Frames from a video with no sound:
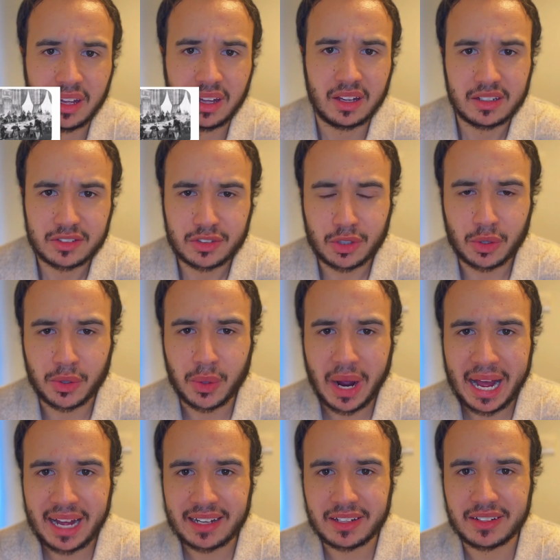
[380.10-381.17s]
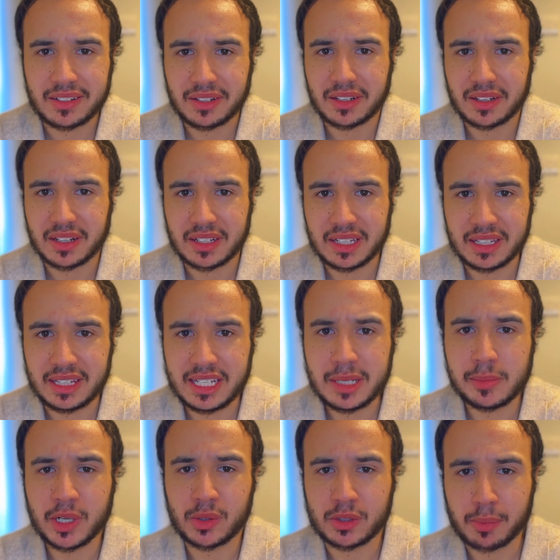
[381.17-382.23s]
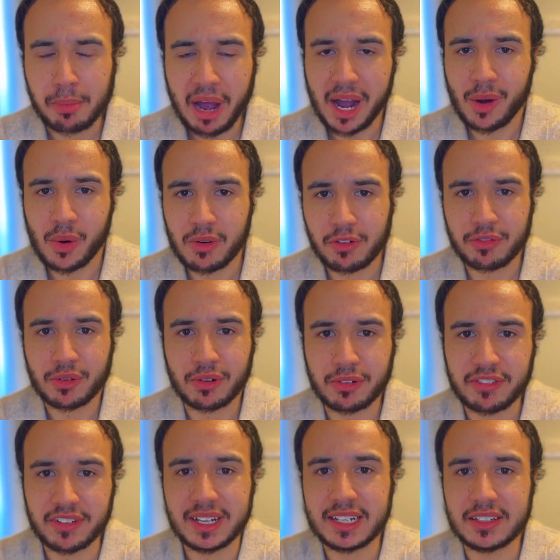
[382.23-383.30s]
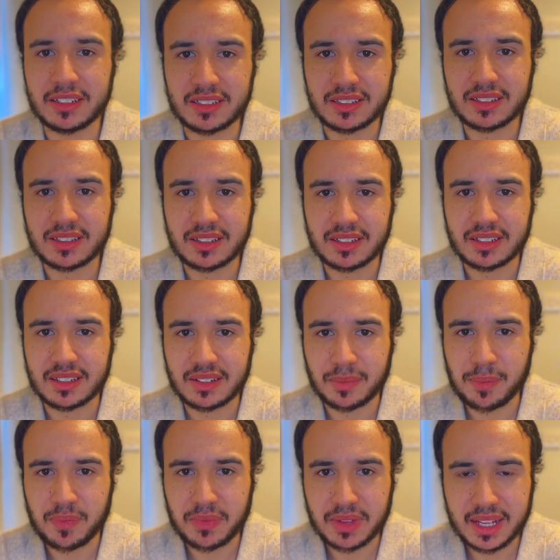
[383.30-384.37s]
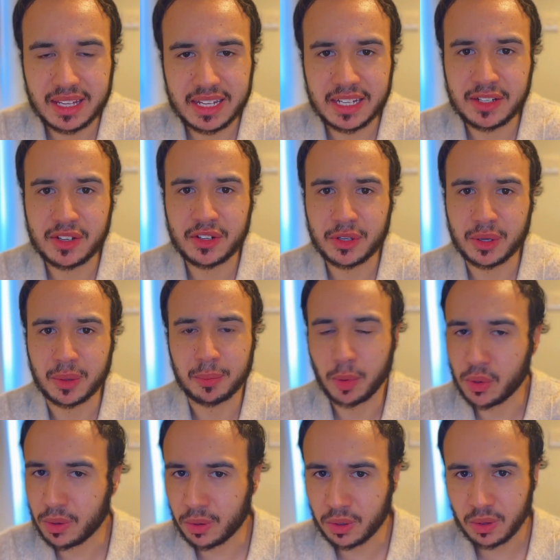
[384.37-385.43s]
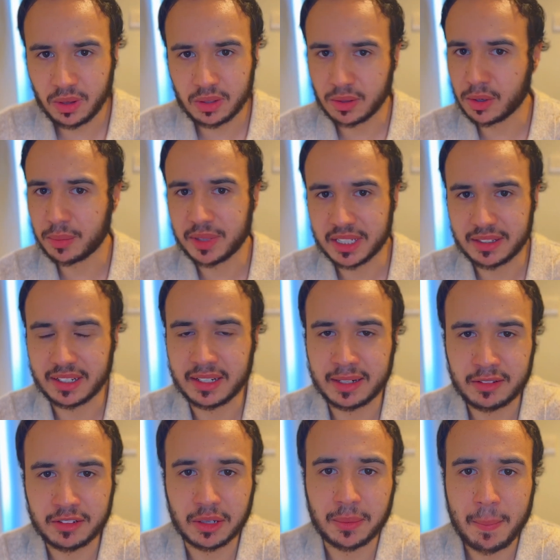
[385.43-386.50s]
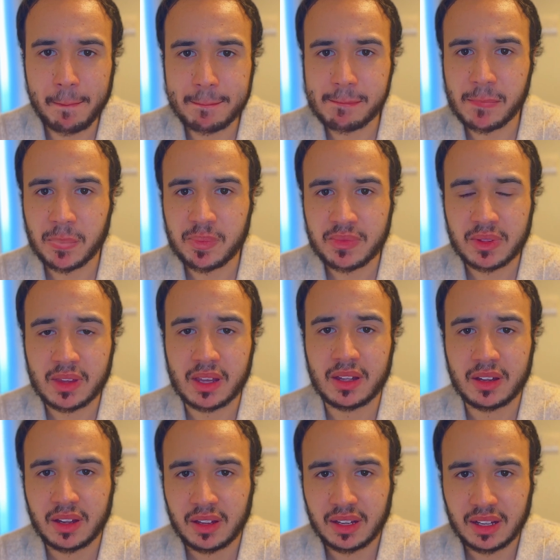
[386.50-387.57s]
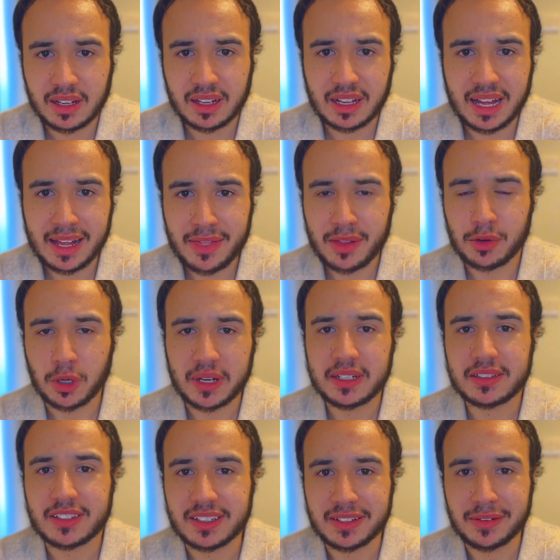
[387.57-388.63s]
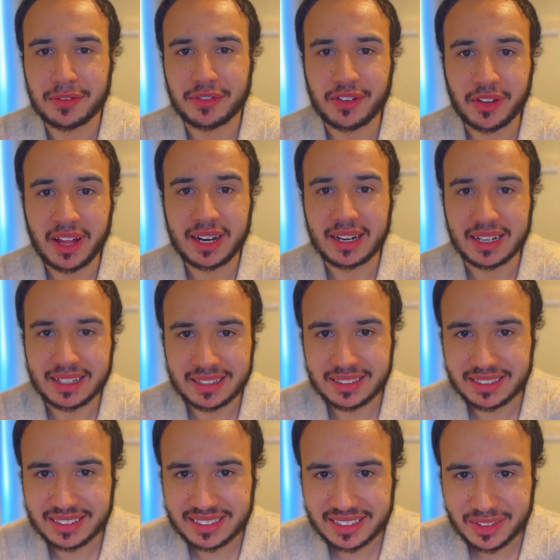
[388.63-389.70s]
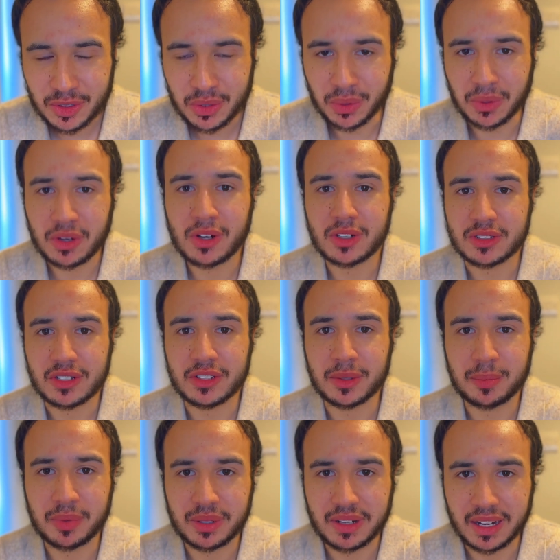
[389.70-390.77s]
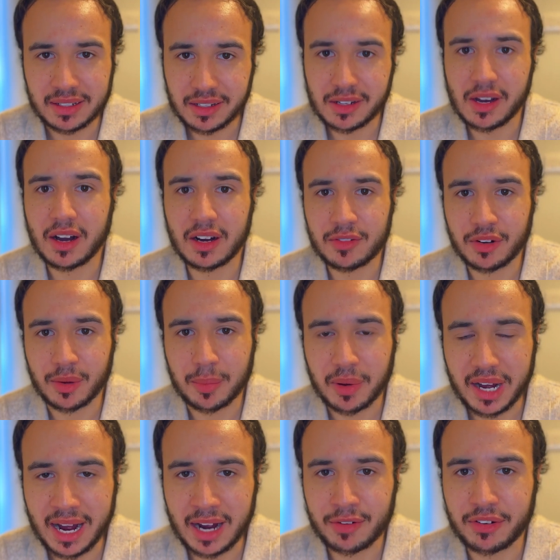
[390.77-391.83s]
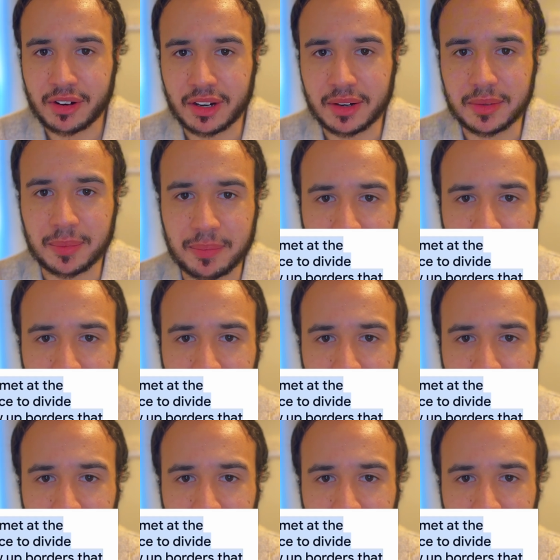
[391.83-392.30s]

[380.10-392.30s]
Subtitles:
So you had the most powerful figures in Europe all coming together. And the reason for that is to cut up and carve up Africa.